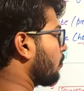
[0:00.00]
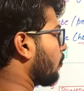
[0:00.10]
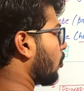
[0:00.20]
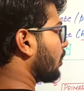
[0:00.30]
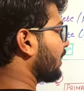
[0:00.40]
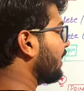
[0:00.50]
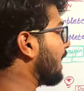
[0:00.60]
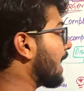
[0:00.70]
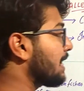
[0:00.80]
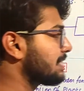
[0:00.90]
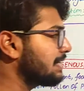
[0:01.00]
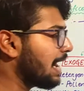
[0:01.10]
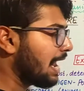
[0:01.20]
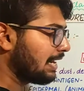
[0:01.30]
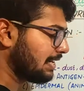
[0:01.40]
body as an
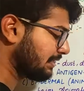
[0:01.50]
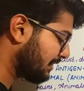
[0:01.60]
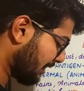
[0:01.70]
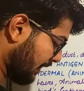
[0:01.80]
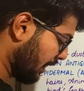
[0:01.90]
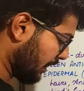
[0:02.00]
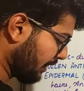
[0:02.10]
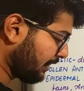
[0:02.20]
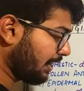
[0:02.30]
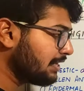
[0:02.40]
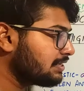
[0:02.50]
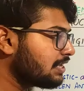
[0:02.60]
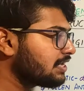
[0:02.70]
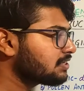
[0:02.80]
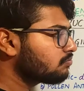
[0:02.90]
allergen. That is
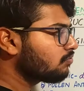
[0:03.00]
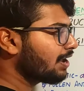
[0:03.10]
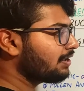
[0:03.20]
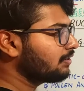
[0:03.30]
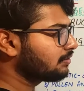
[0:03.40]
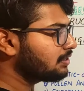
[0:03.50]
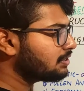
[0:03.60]
the reason why